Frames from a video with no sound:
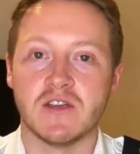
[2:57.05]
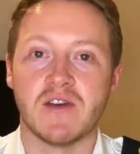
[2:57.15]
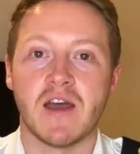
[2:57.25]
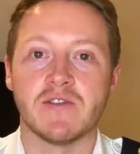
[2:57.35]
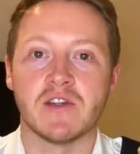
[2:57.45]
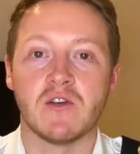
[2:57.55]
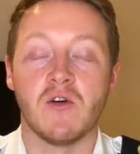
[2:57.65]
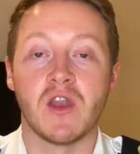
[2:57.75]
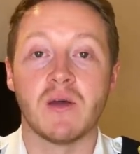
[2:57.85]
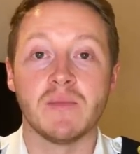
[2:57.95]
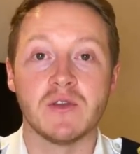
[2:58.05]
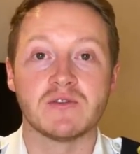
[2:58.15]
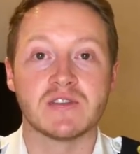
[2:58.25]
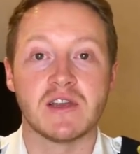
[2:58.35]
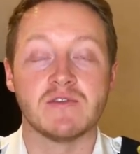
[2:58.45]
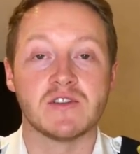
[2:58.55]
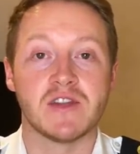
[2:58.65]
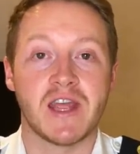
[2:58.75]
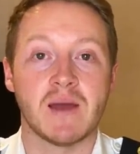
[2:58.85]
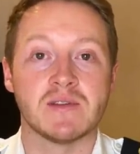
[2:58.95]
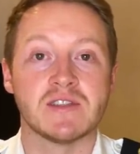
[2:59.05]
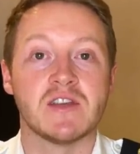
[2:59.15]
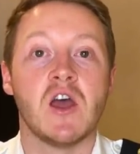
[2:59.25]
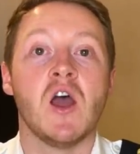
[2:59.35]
of having all our meals delivered to the cabins,